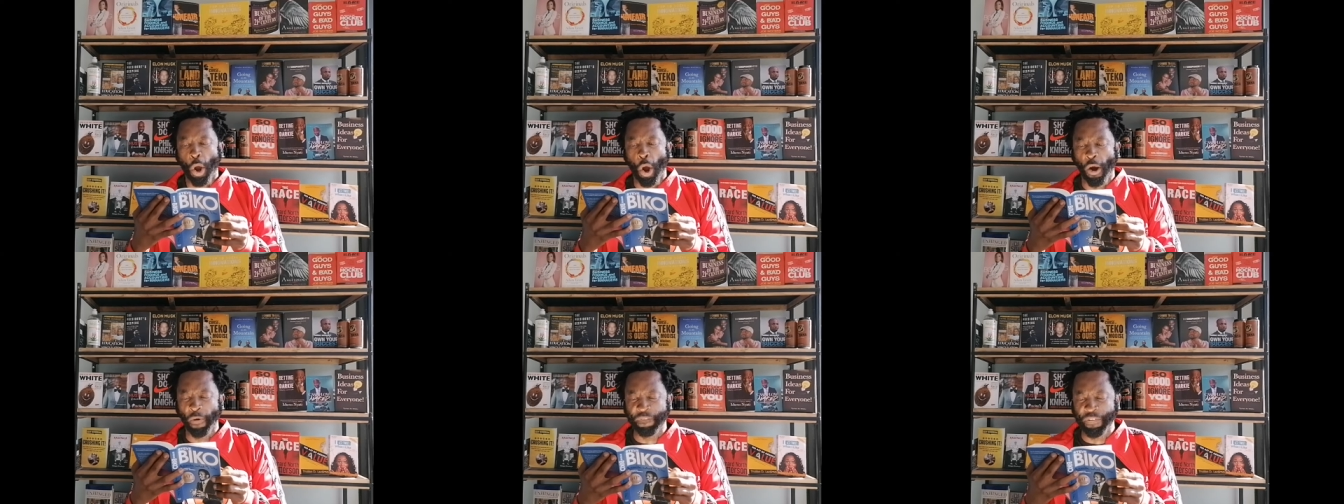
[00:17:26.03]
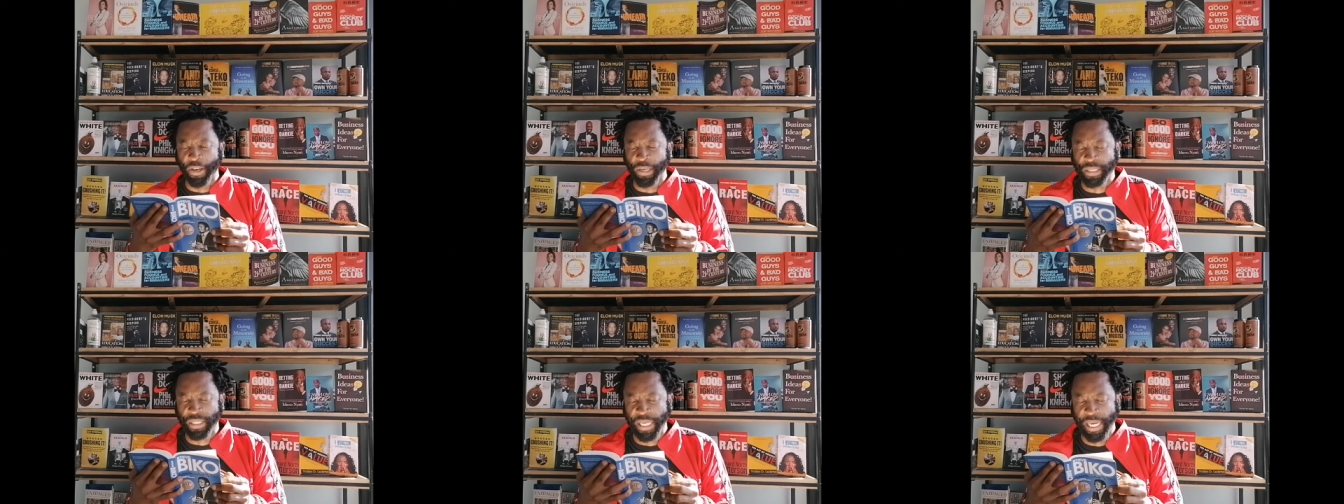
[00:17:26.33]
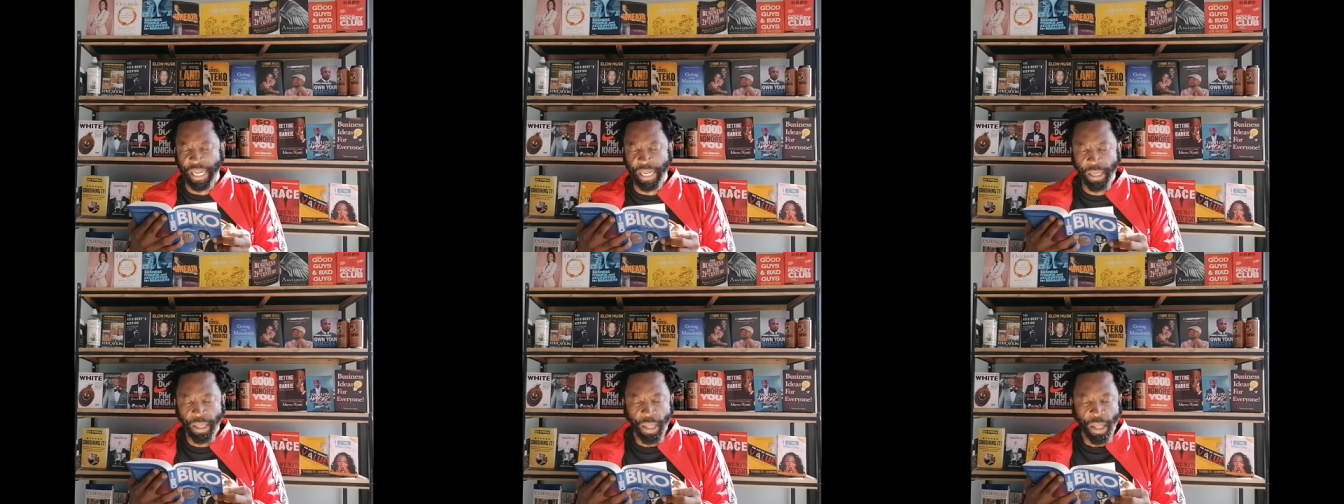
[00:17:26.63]

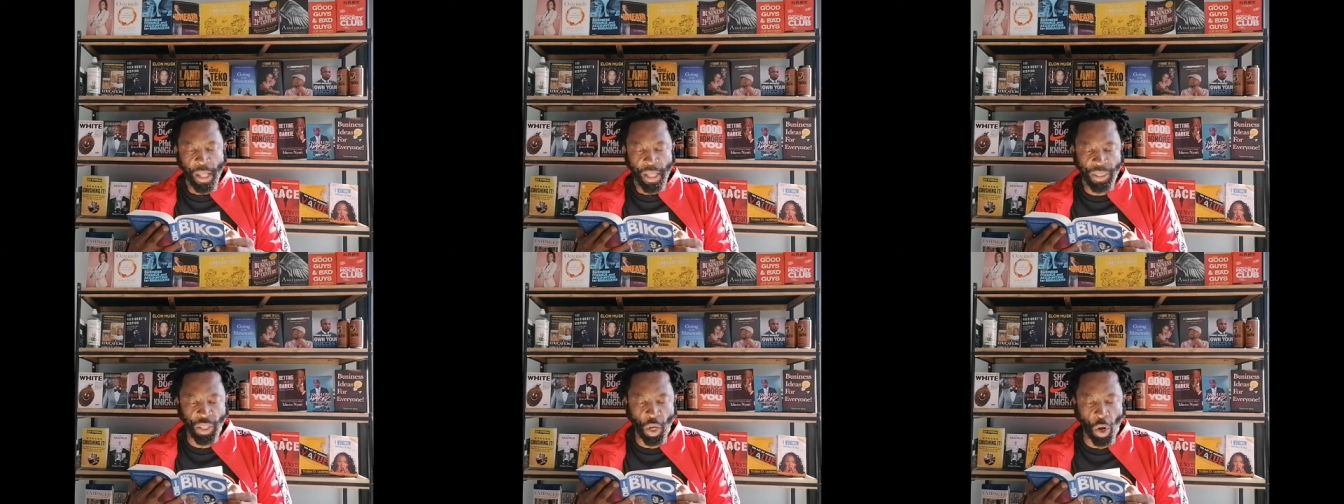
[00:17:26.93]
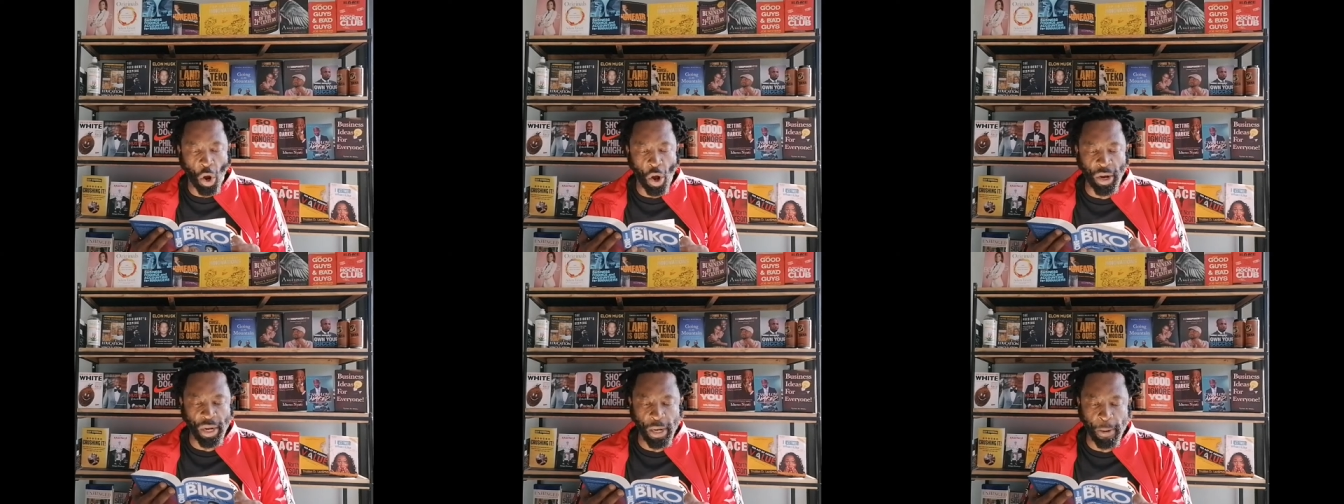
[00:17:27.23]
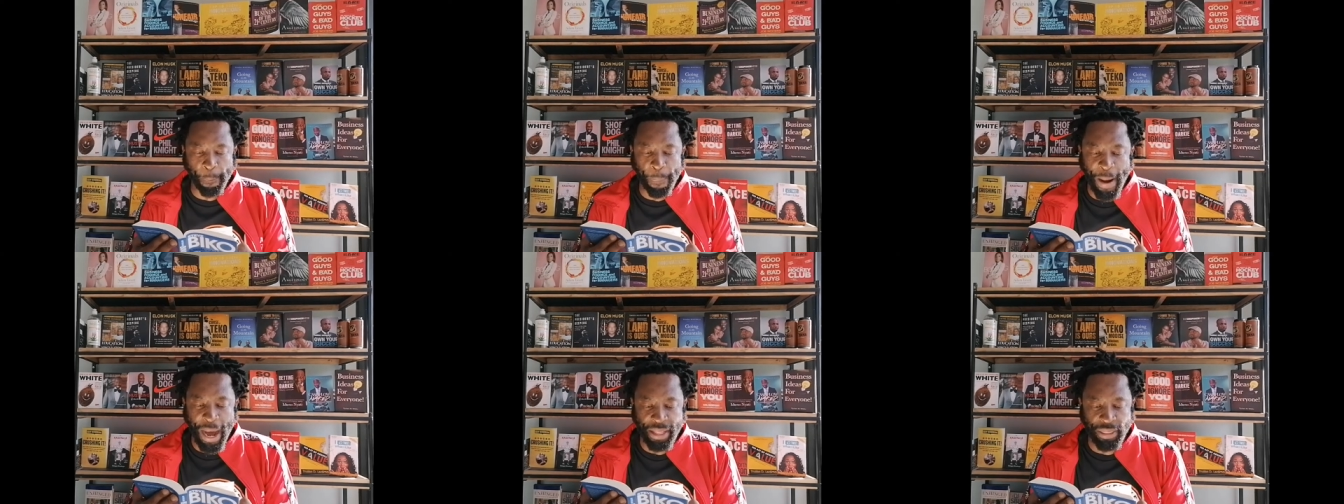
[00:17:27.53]
Obviously, the only
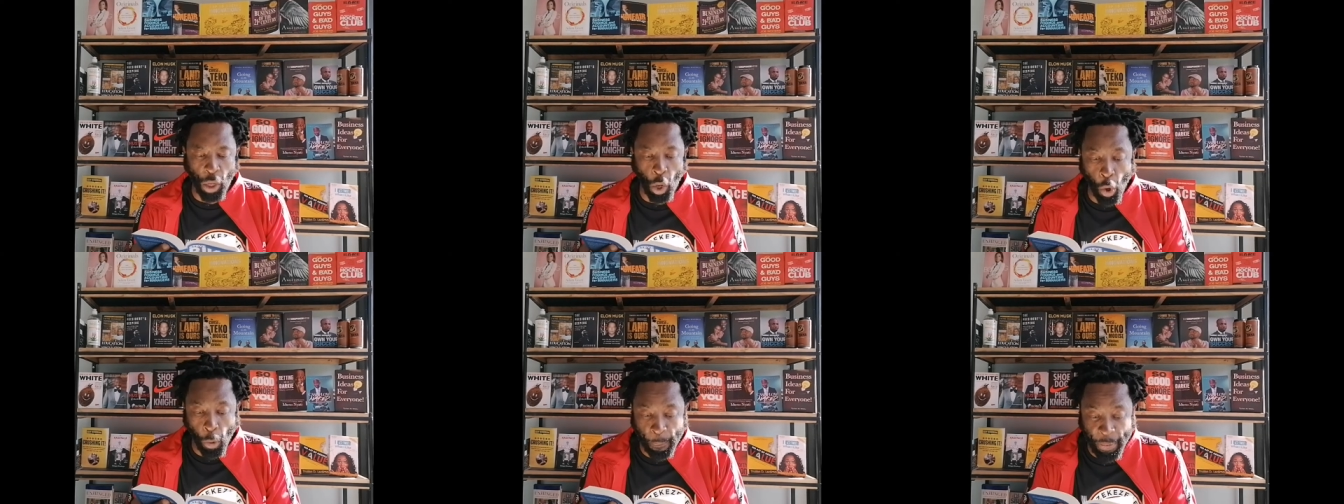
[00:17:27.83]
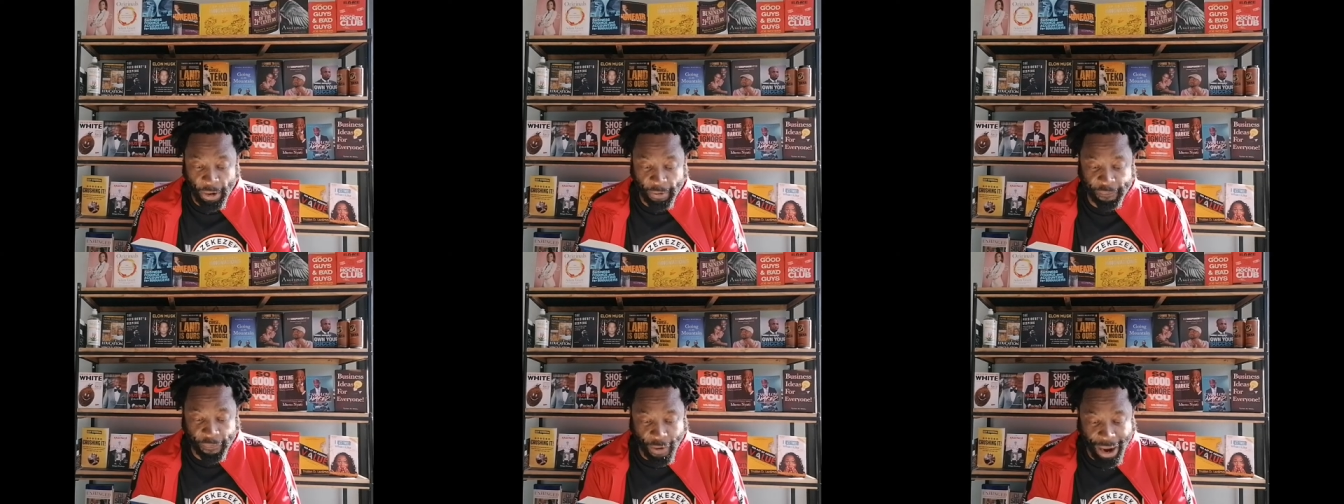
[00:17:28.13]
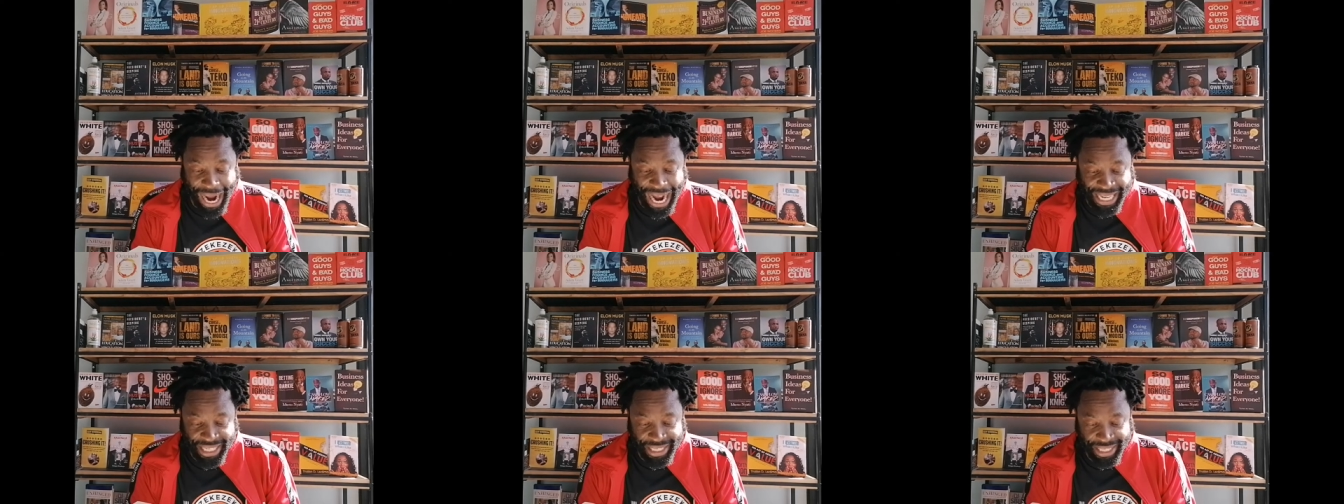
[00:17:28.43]
path open
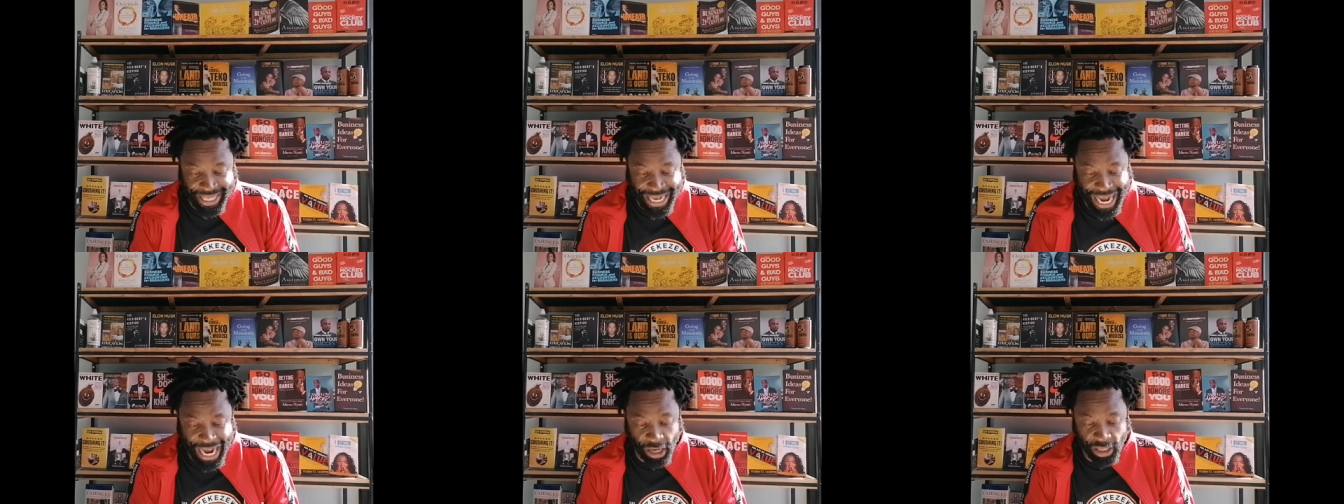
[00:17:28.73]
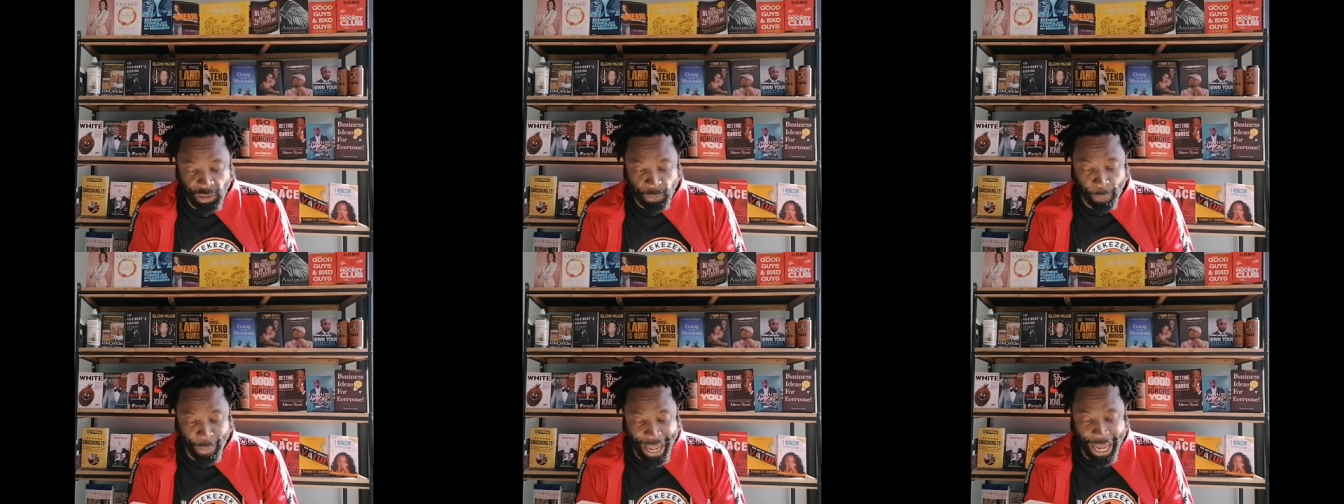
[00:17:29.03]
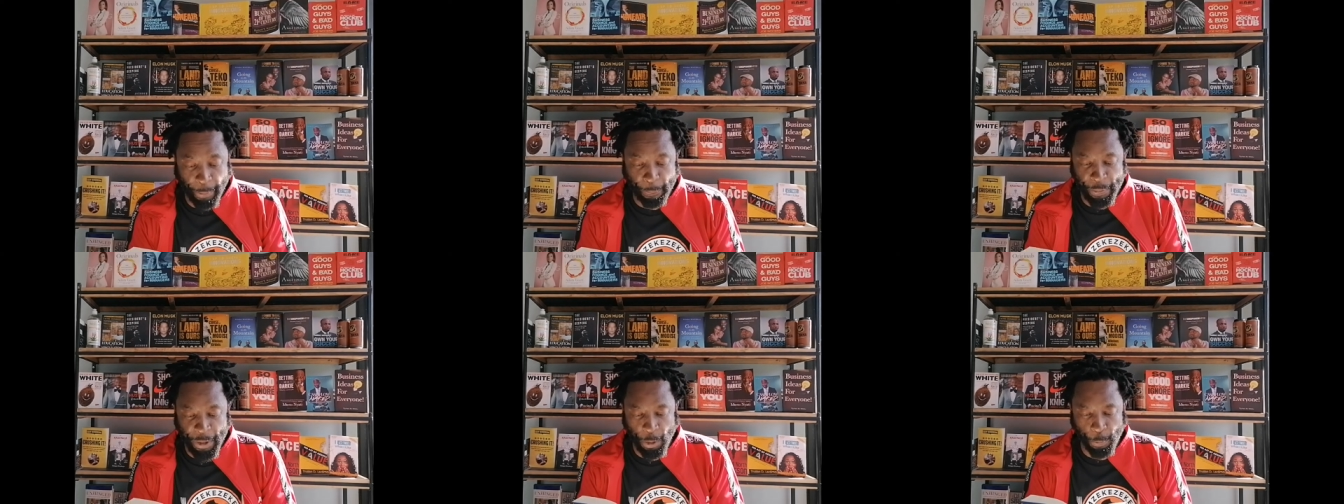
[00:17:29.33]
for us now as
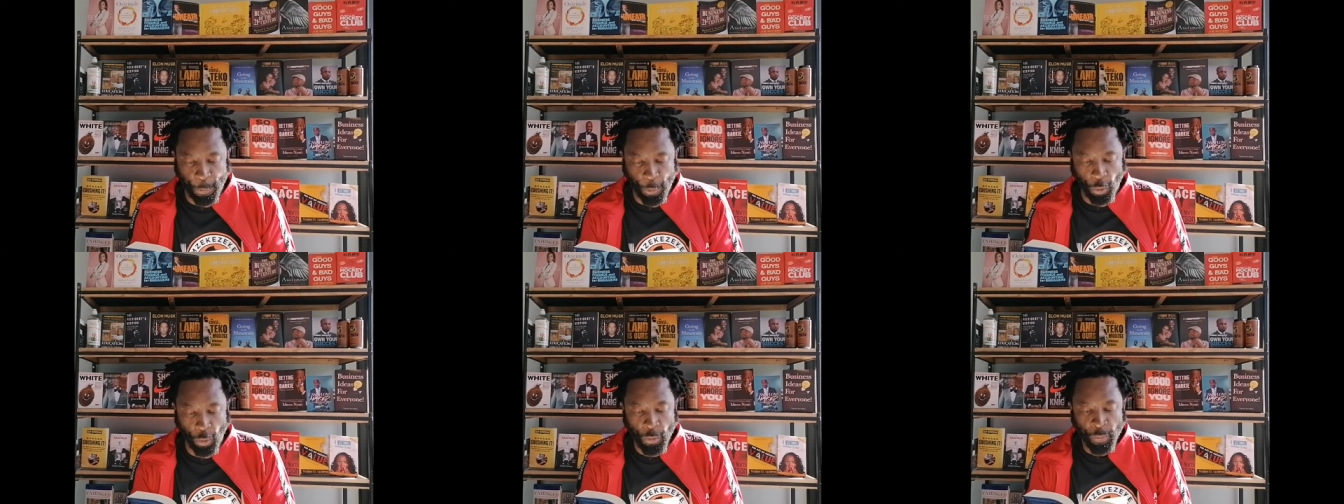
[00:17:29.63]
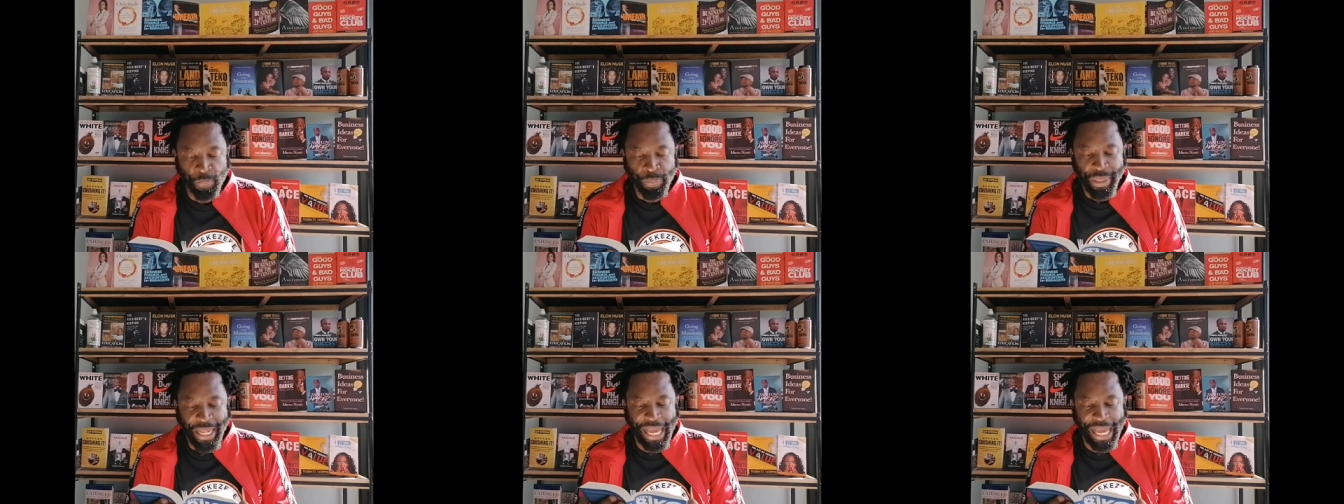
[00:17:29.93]
black people